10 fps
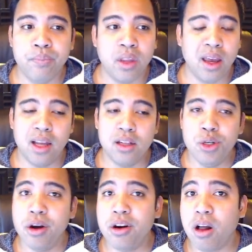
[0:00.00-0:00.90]
and
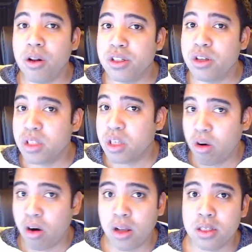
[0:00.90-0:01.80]
$200 goes
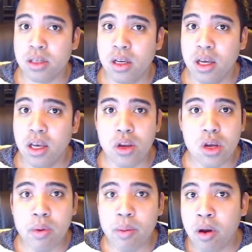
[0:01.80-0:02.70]
somewhere else, you
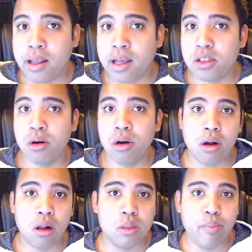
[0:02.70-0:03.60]
could be putting that
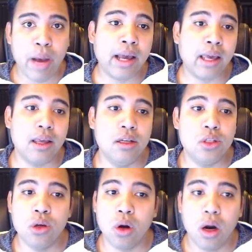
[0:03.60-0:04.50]
$200 back into
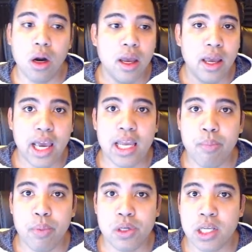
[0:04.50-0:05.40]
your
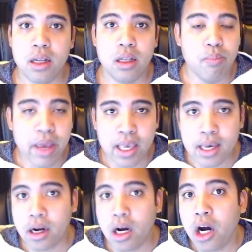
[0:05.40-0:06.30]
80%, making
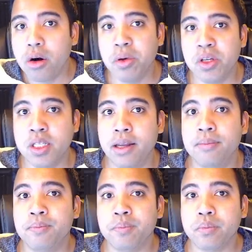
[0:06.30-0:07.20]
it 100%,
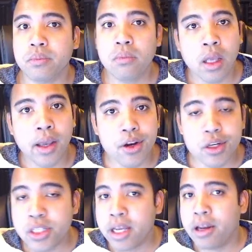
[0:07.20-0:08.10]
and you're
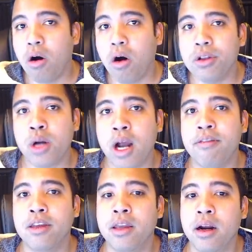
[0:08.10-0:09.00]
just sending all the
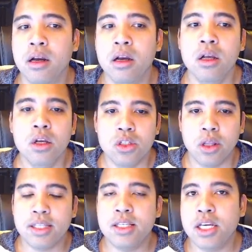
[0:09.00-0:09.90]
traffic there. So
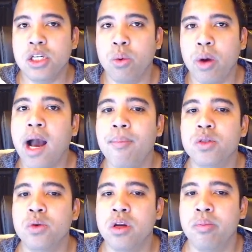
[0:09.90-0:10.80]
that's essentially what
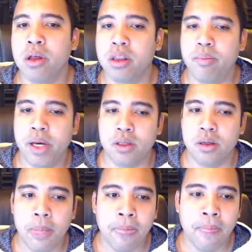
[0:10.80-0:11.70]
happens when you're building the pixel.
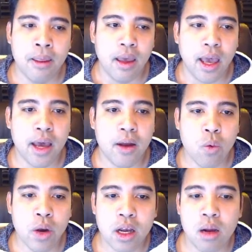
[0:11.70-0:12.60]
And
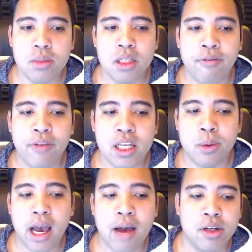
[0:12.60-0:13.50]
when it comes to Facebook
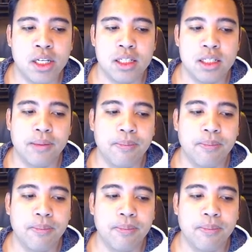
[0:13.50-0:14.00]
advertising,